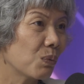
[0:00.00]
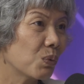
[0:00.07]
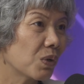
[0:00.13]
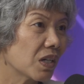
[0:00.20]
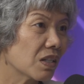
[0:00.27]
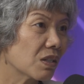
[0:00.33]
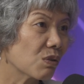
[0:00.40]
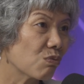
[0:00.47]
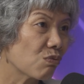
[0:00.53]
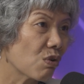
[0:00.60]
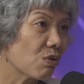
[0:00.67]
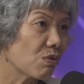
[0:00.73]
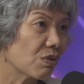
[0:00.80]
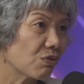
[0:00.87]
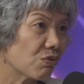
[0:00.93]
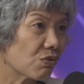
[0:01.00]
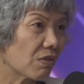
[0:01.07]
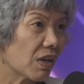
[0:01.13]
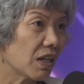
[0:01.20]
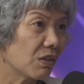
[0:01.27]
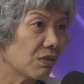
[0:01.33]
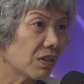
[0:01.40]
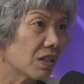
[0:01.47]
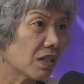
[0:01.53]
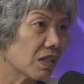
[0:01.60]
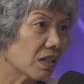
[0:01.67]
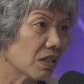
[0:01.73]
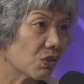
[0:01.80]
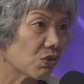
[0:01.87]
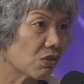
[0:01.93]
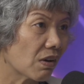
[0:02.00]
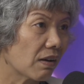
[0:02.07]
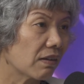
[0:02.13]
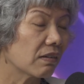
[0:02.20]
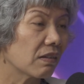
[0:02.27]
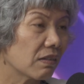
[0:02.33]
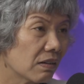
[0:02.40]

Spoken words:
What is the role of trade unions in China?